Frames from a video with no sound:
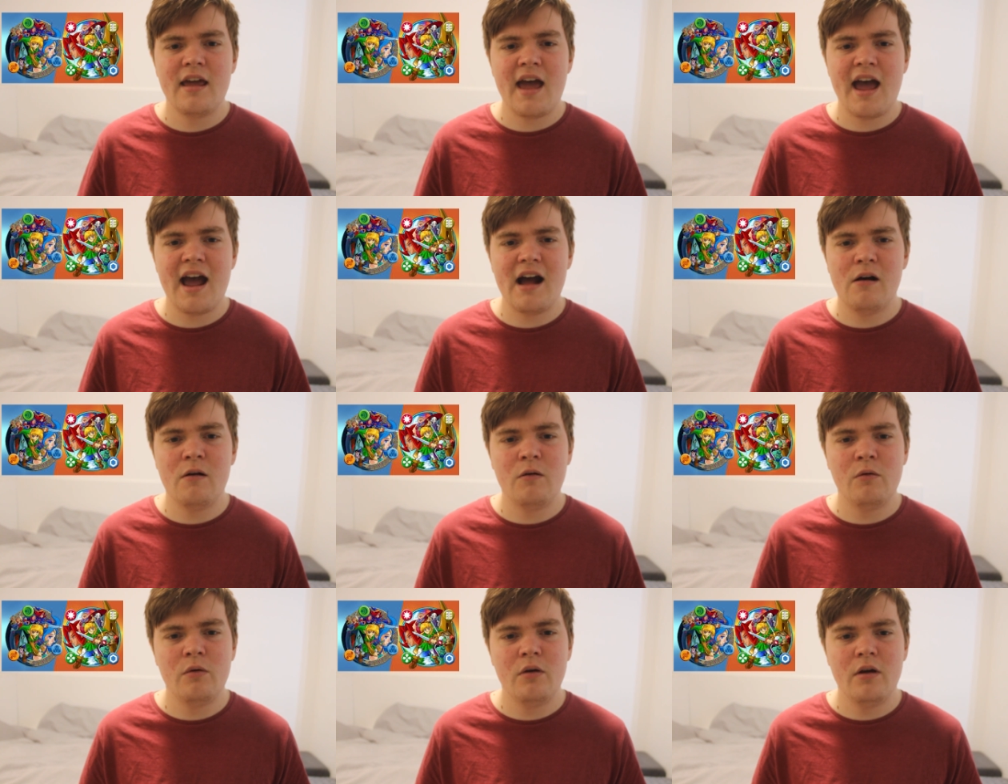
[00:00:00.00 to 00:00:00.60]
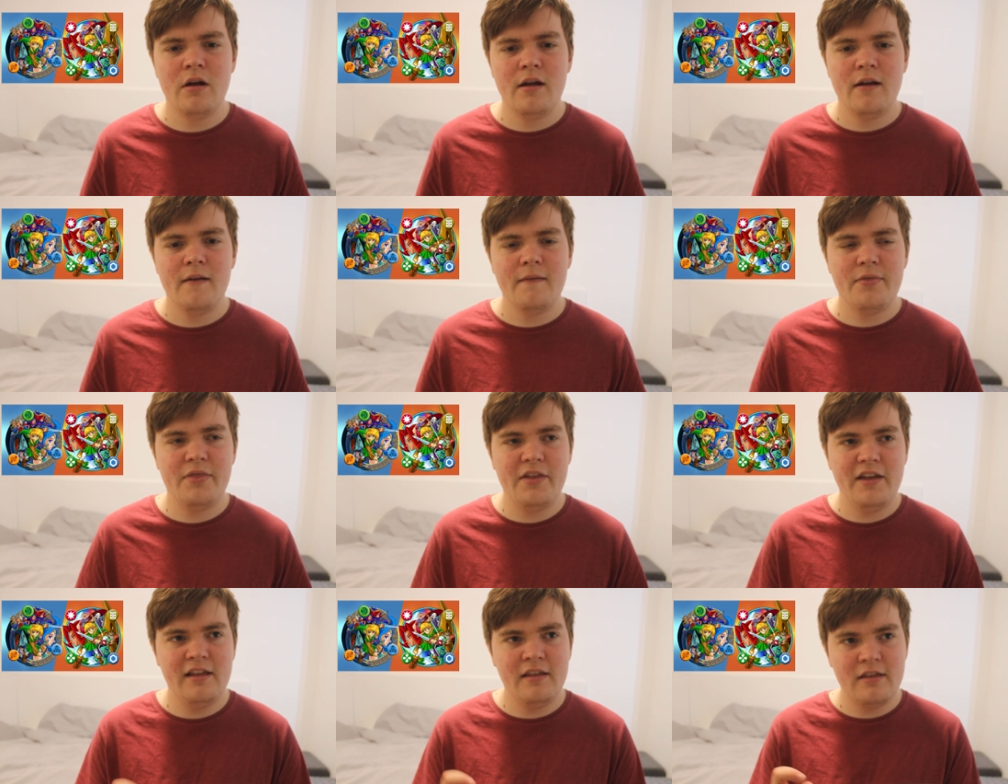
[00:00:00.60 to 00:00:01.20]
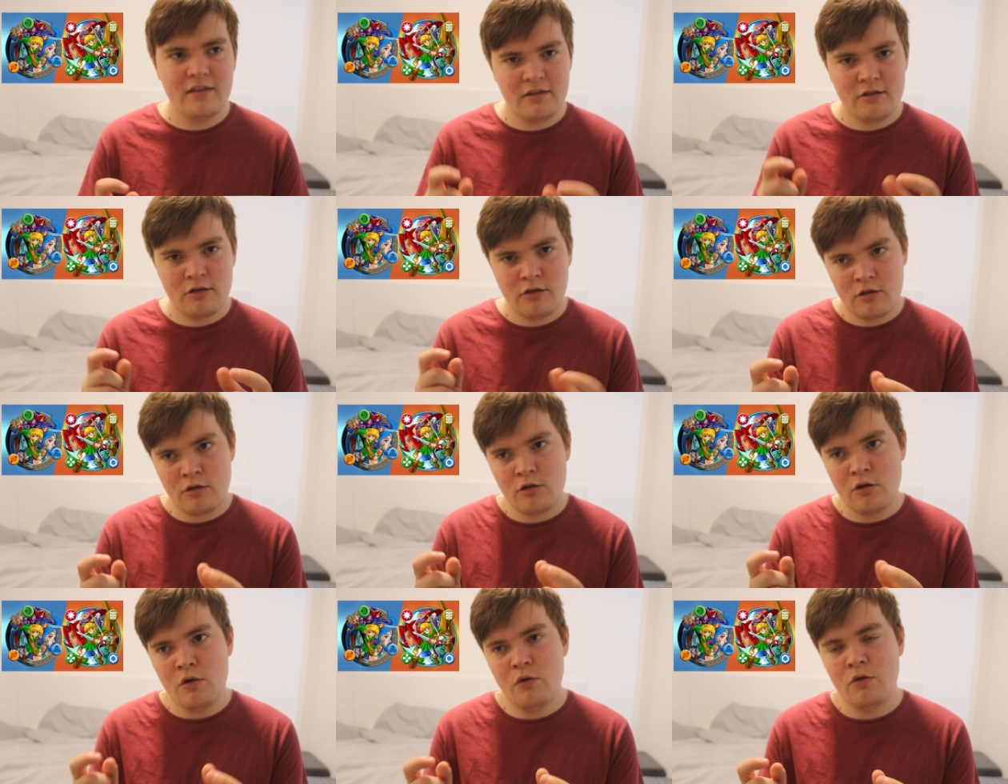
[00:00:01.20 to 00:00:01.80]
how
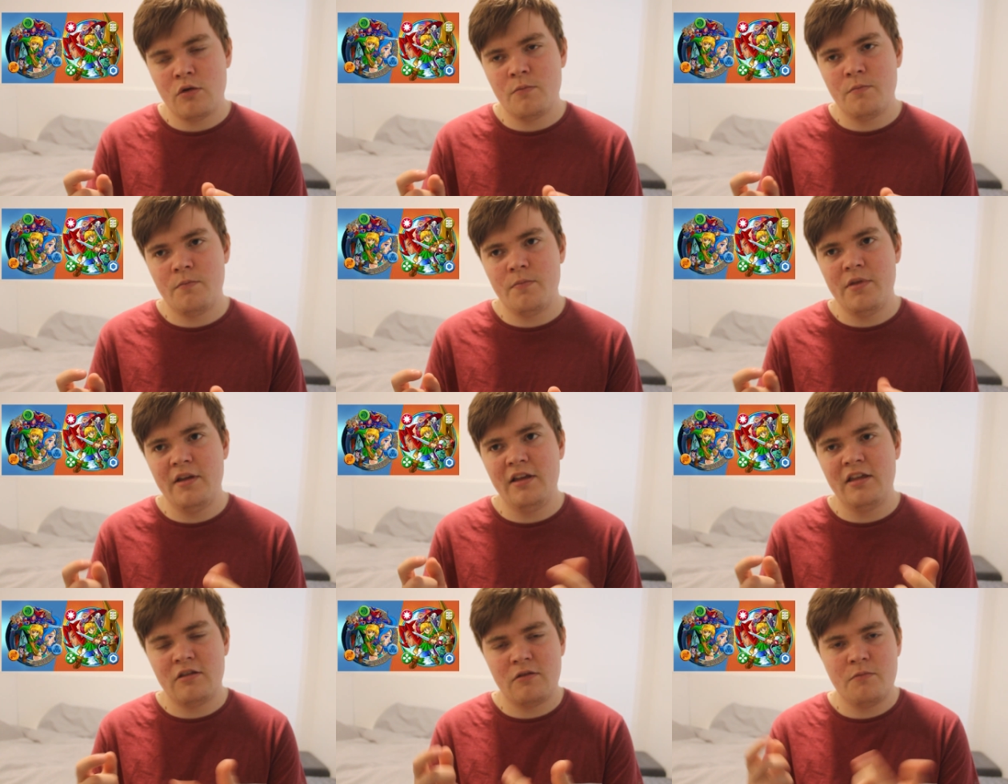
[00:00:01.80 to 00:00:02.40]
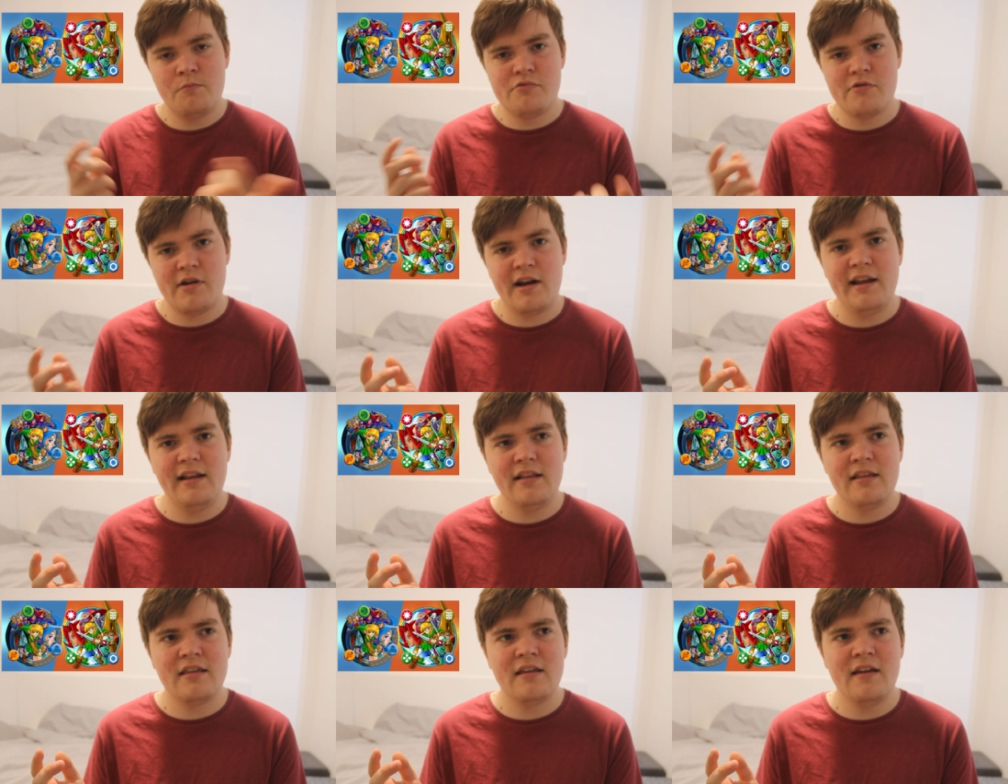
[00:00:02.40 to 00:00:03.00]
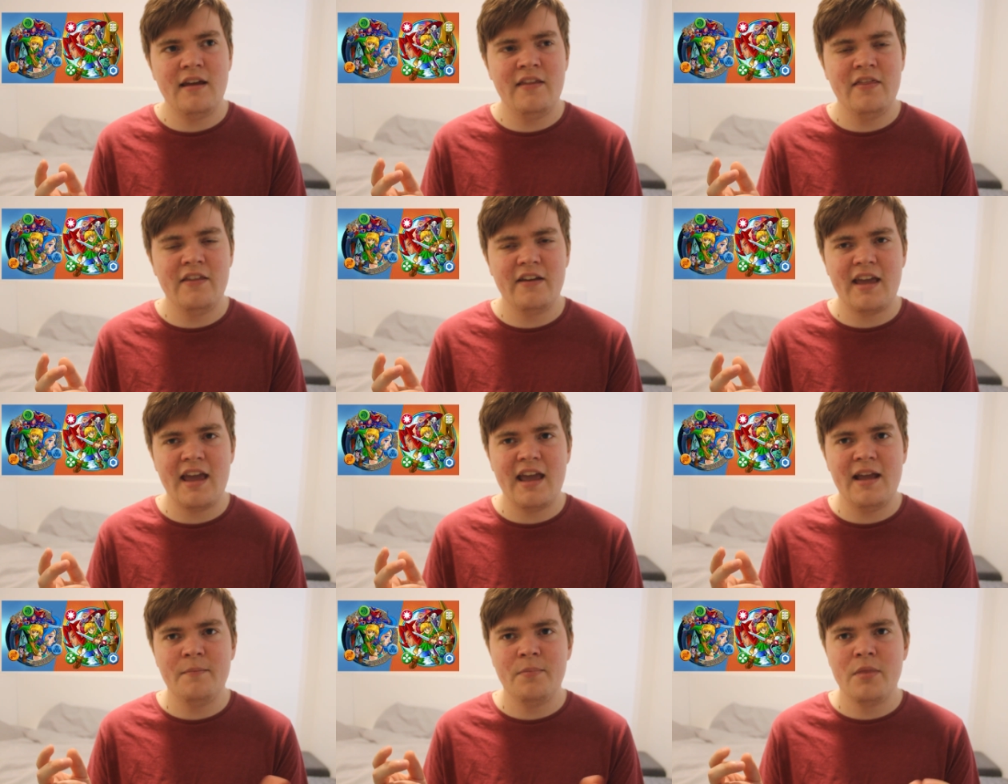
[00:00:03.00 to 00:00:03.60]
these two these sprites in the
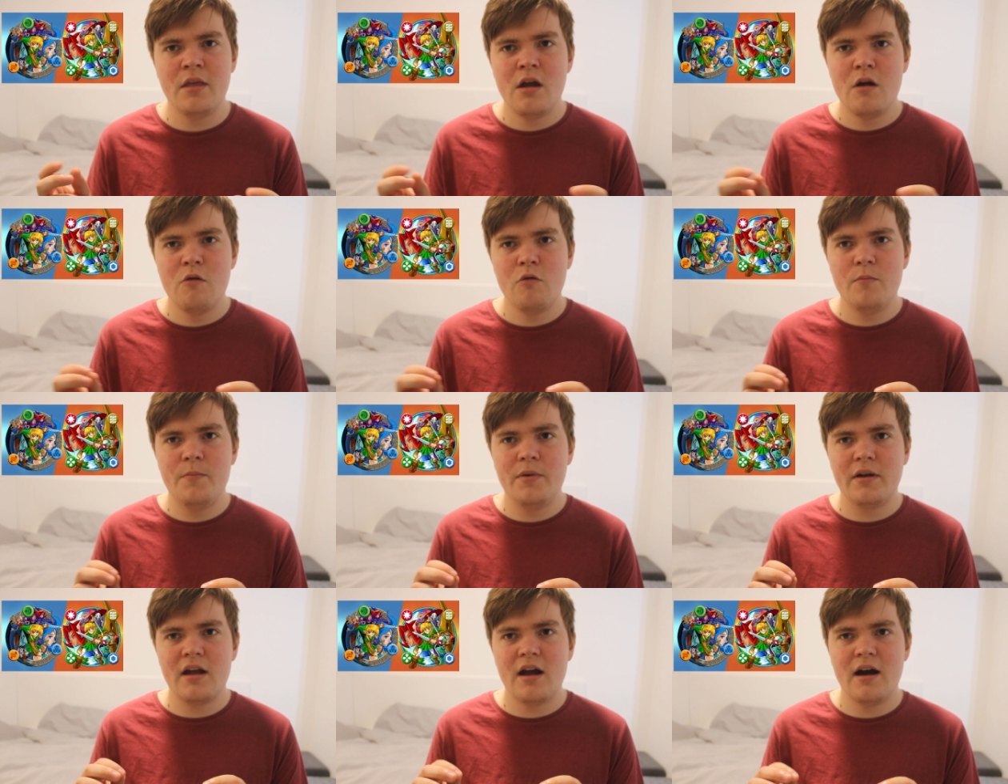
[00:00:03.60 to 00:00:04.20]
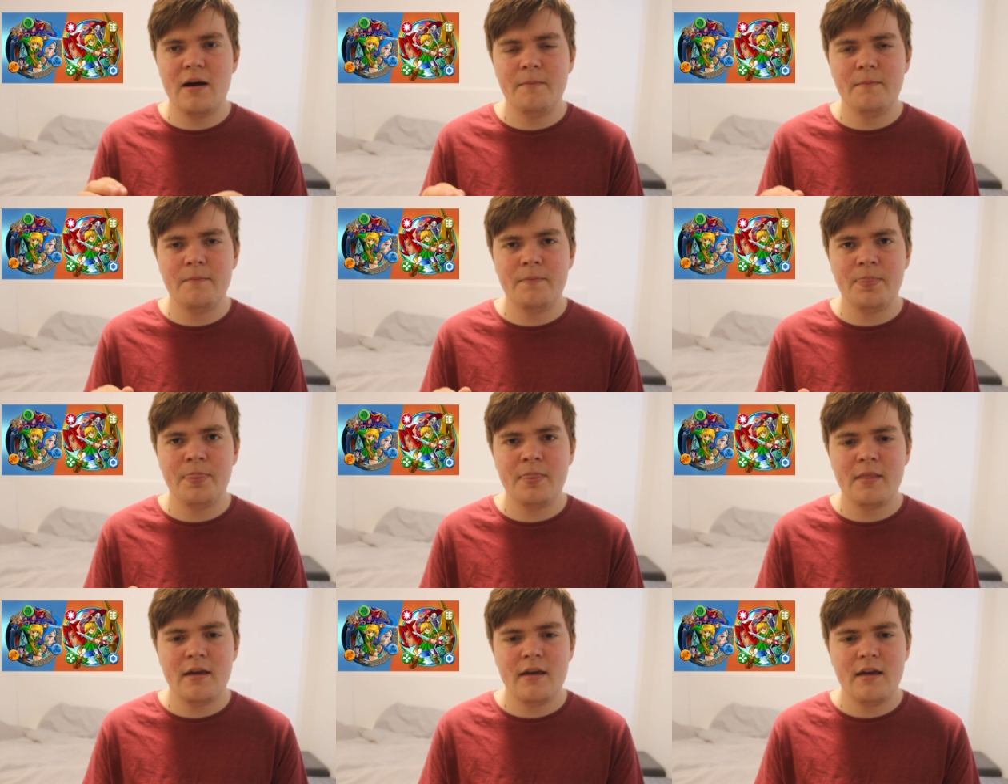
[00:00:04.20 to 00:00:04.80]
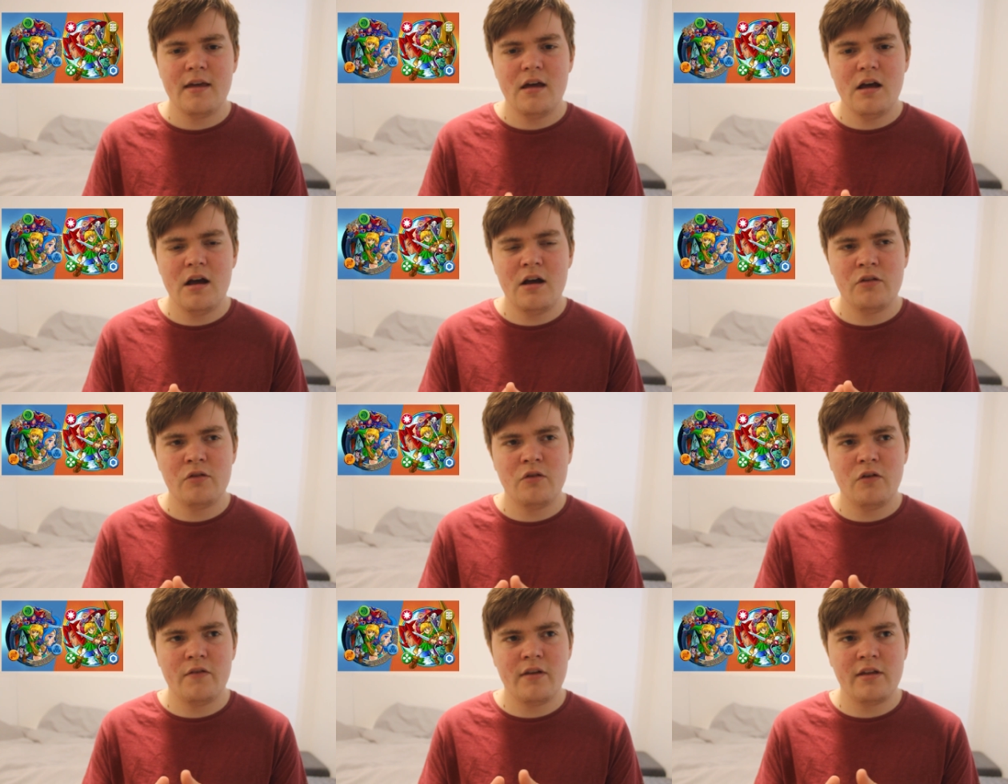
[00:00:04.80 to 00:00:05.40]
game would become
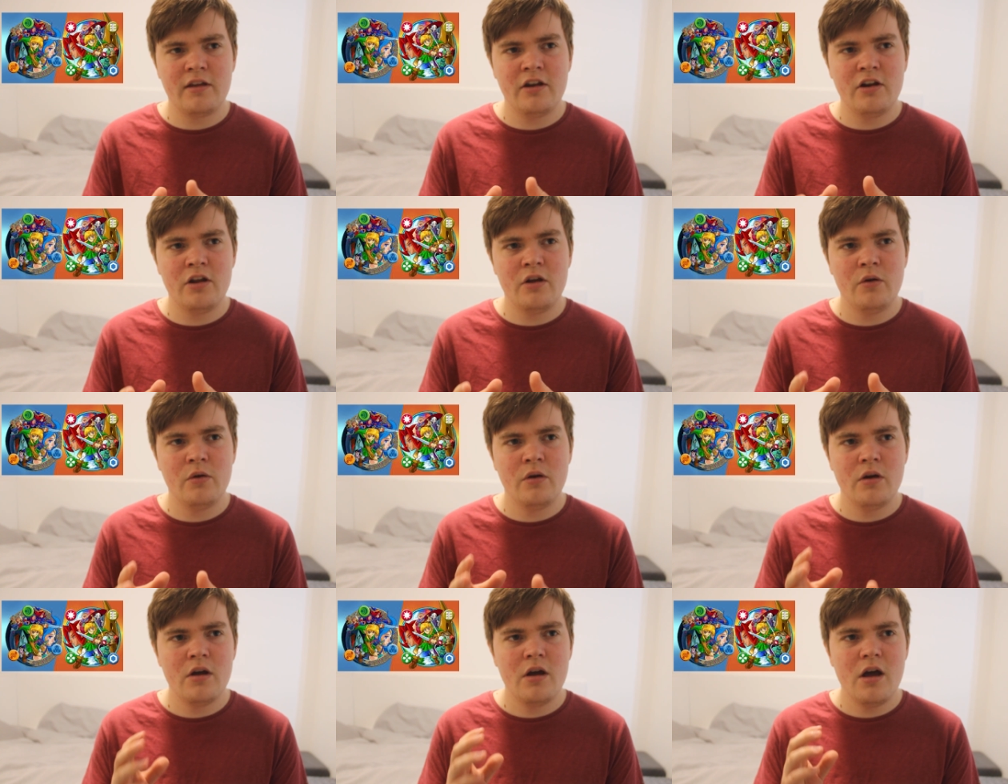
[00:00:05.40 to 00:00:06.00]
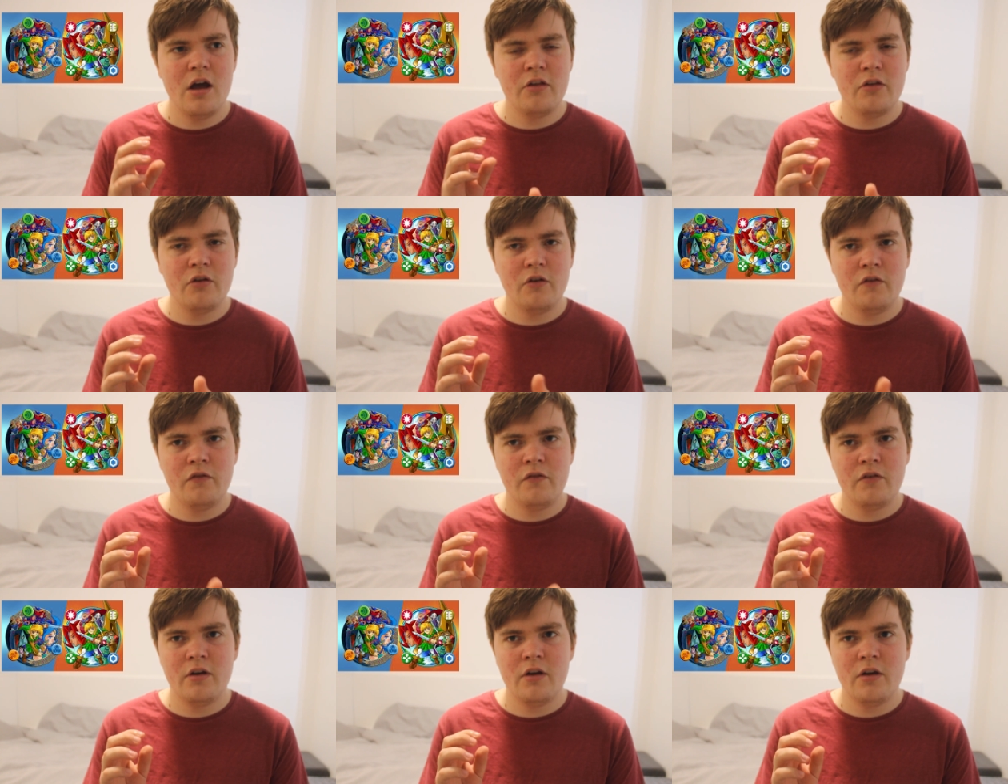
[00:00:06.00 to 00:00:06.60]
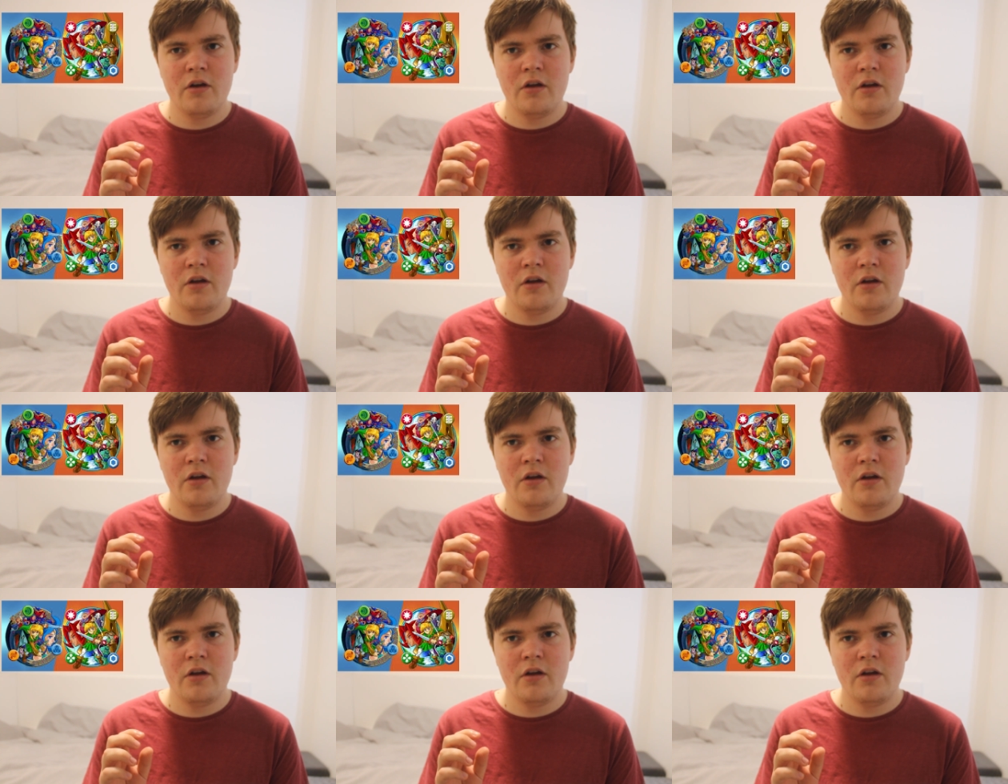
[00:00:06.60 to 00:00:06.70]
a sort of like you know a sort of